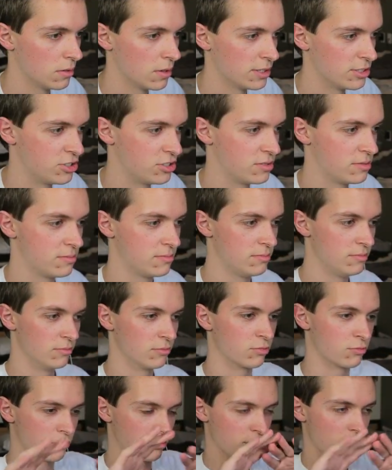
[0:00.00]
I just
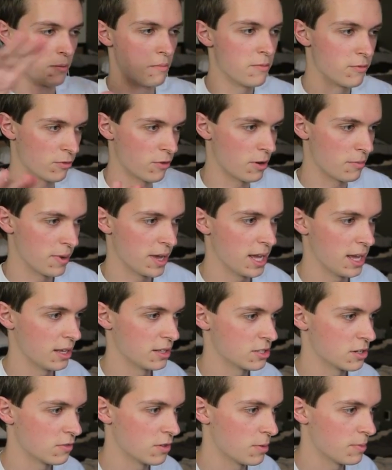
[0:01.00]
run my
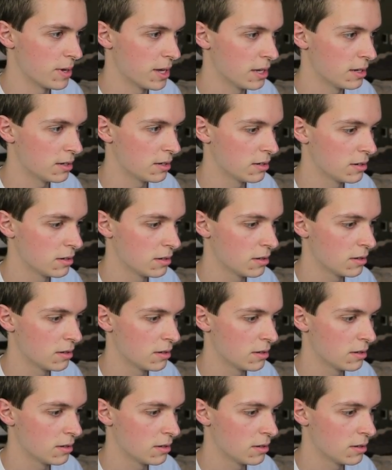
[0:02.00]
hands over the bed.